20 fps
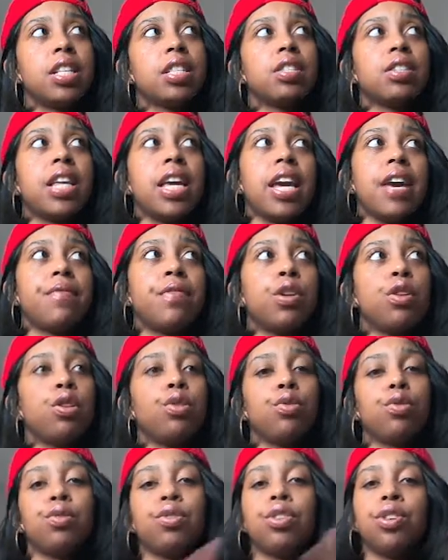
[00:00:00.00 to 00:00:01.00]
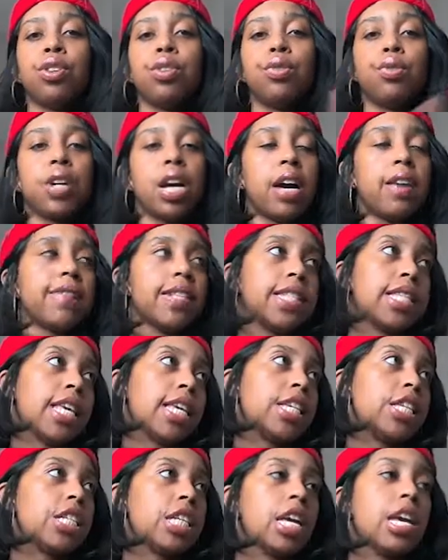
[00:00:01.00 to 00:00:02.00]
So they having a little good old
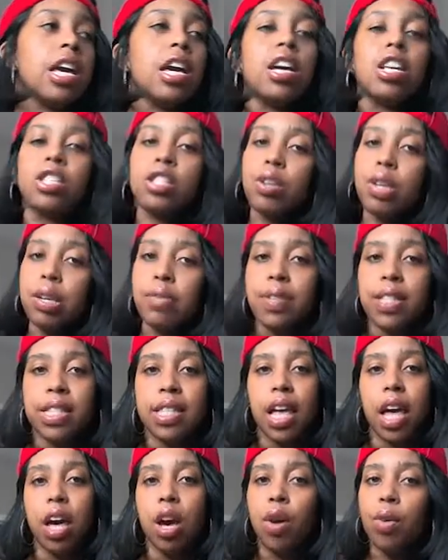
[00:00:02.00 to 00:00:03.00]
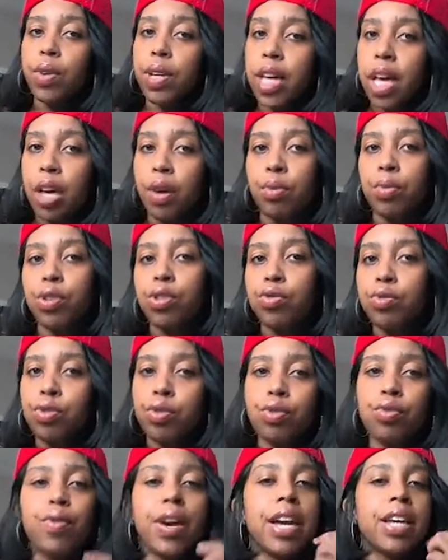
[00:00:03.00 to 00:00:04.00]
conversation. So he was like, okay, well,
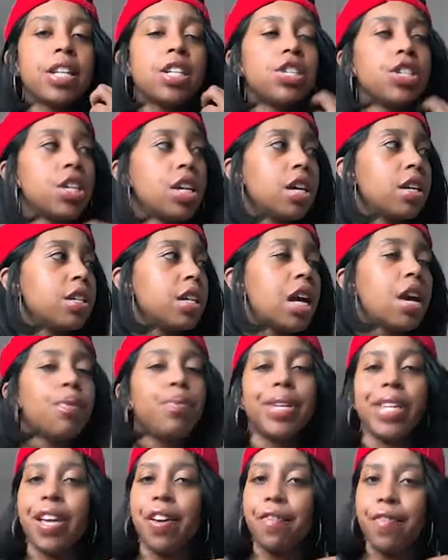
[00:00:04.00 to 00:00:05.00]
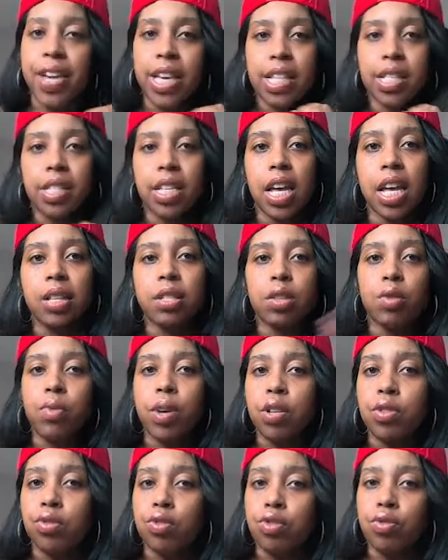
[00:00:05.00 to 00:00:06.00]
you out of jail now. We can FaceTime, so why
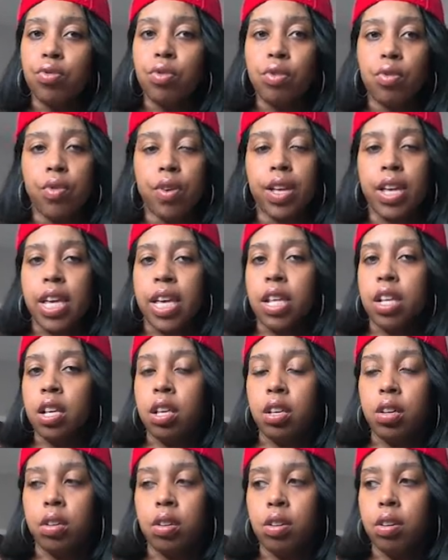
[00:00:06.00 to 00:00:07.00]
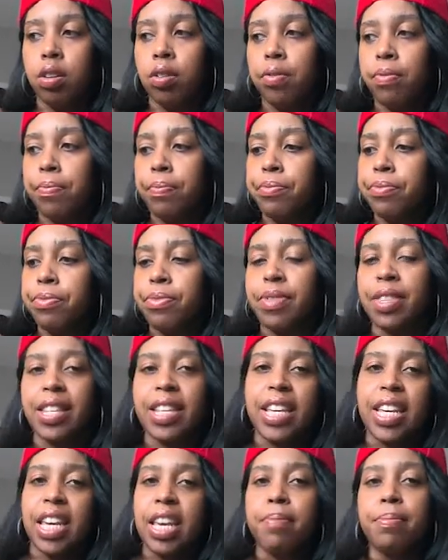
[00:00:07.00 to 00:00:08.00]
don't you go ahead and,
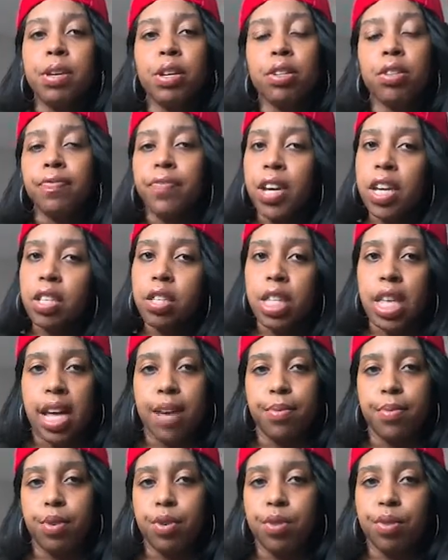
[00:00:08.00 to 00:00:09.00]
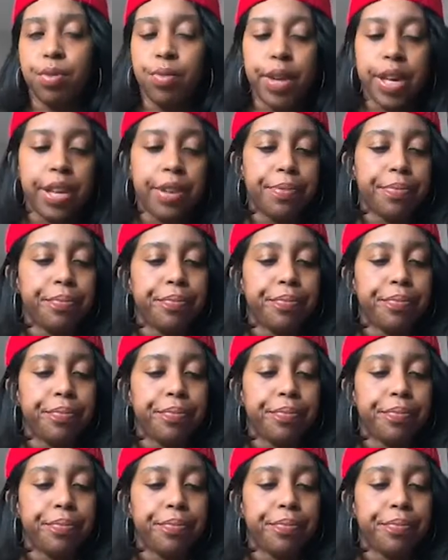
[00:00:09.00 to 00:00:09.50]
hit me on the FaceTime real quick.